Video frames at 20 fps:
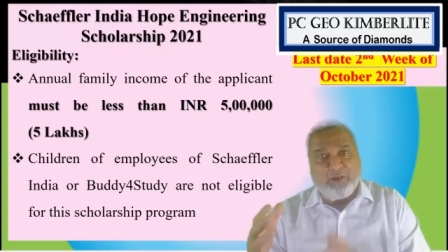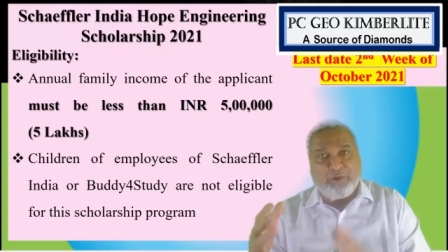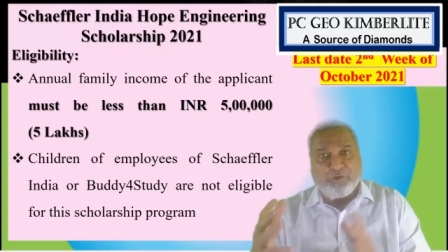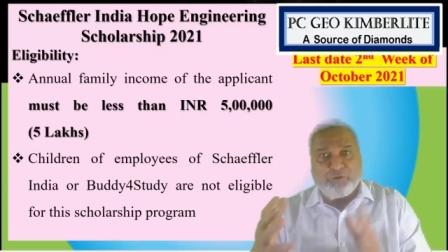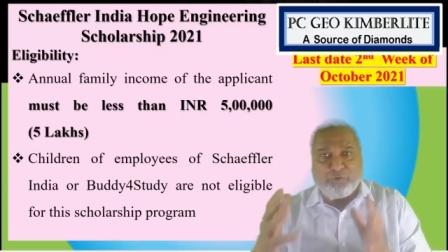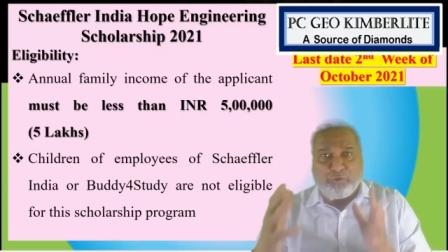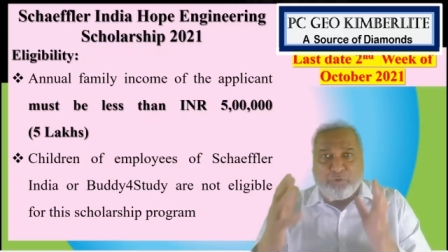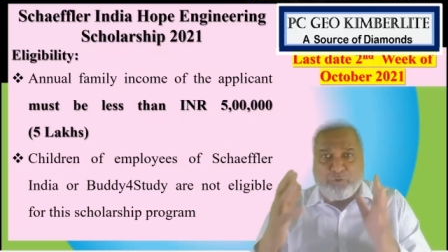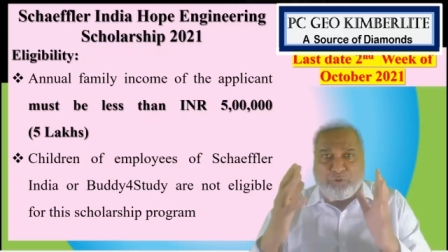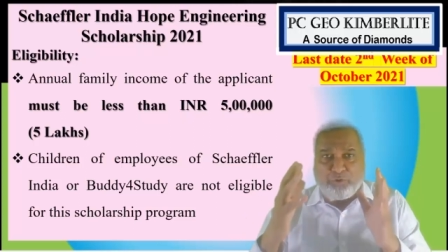
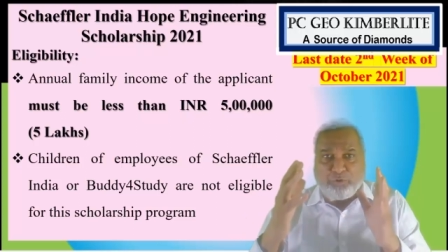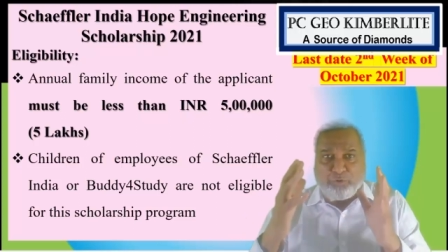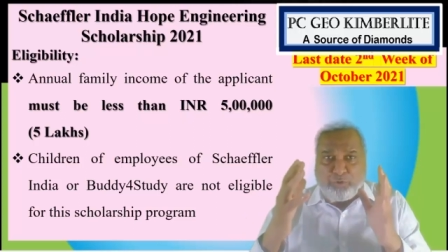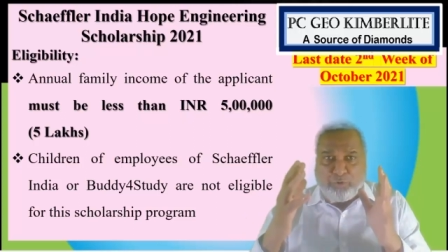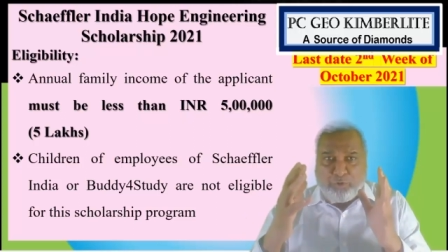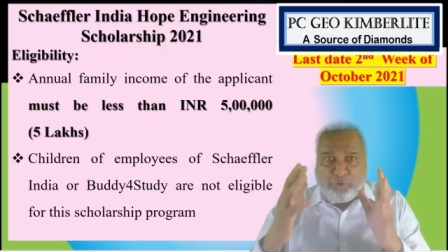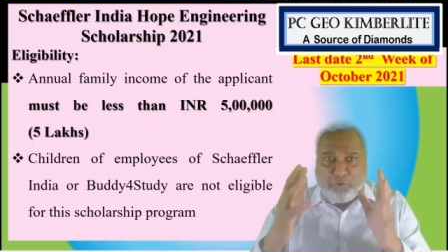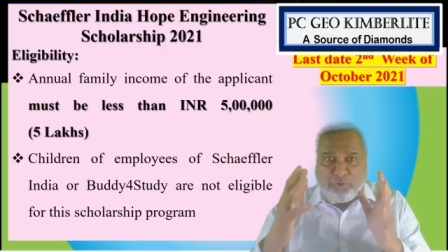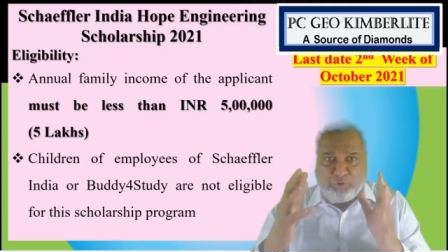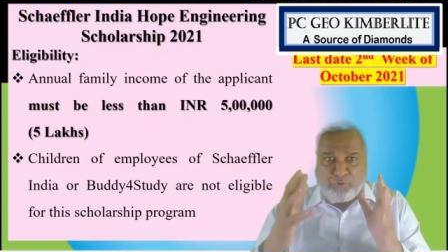So,
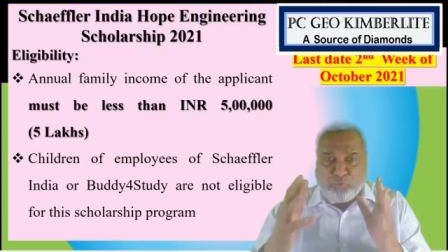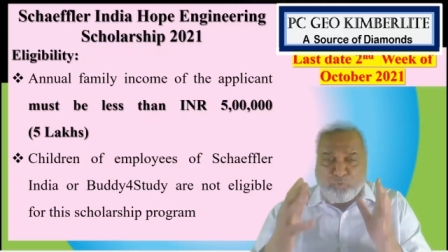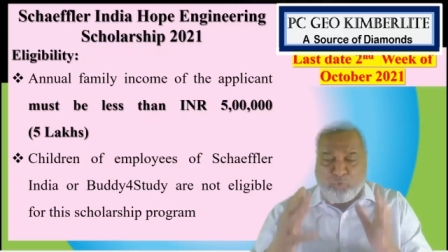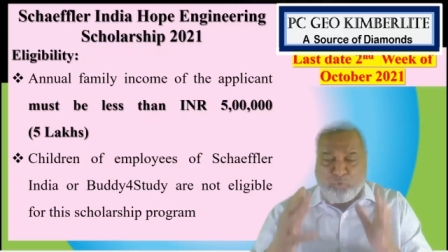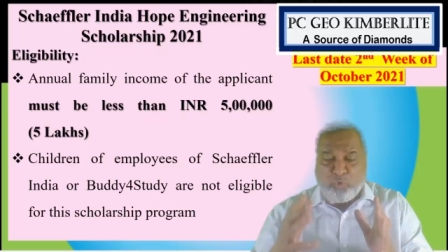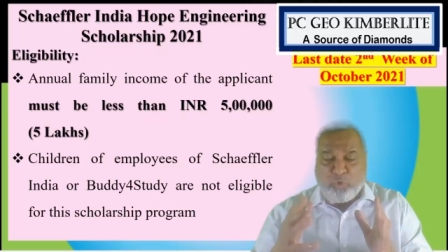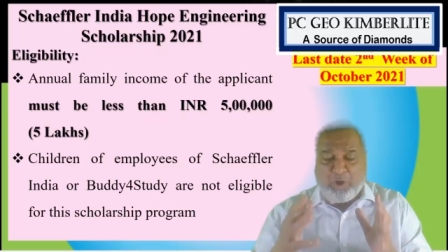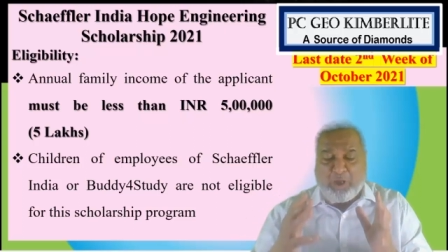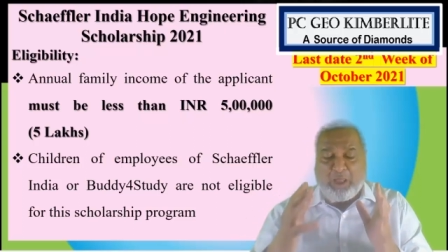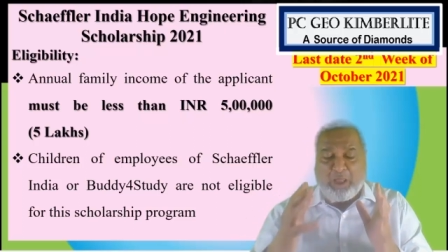those
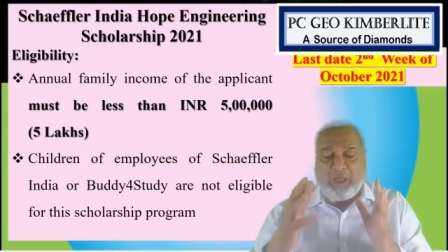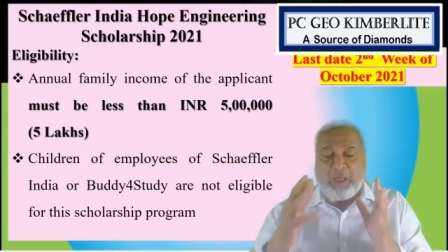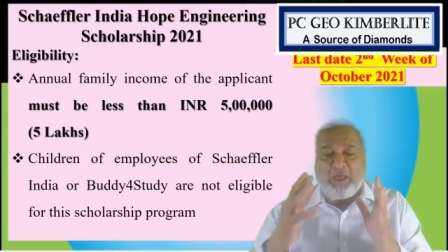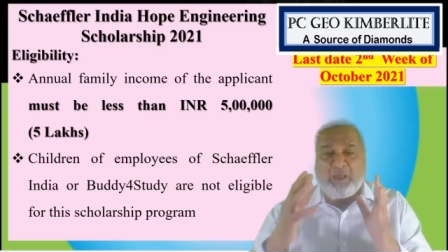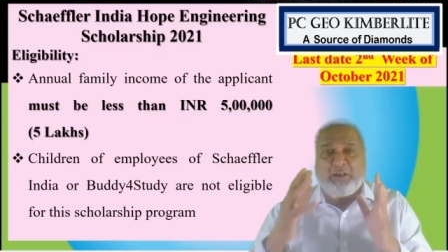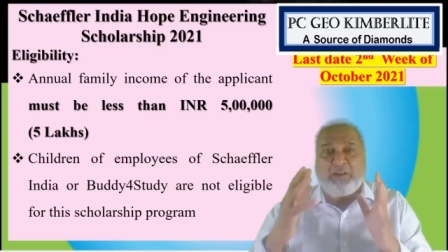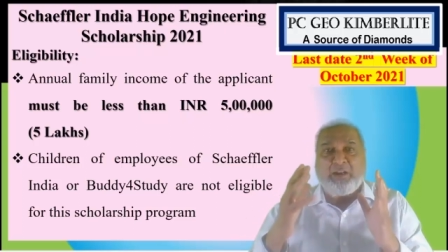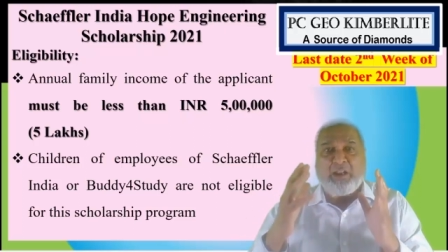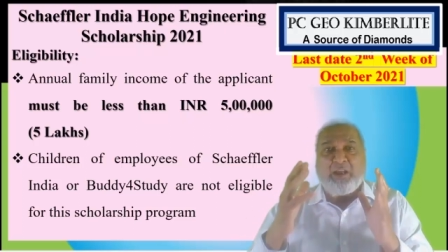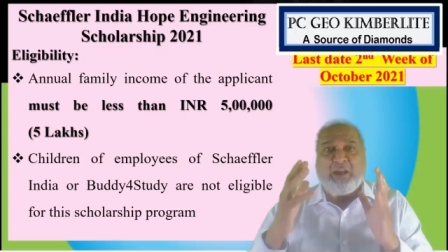who
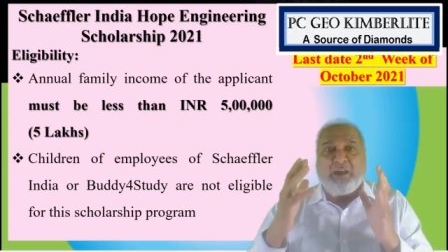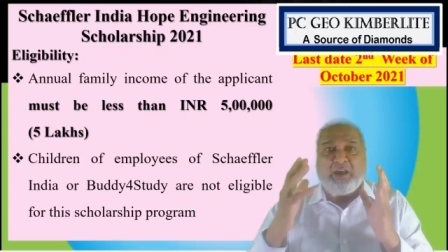are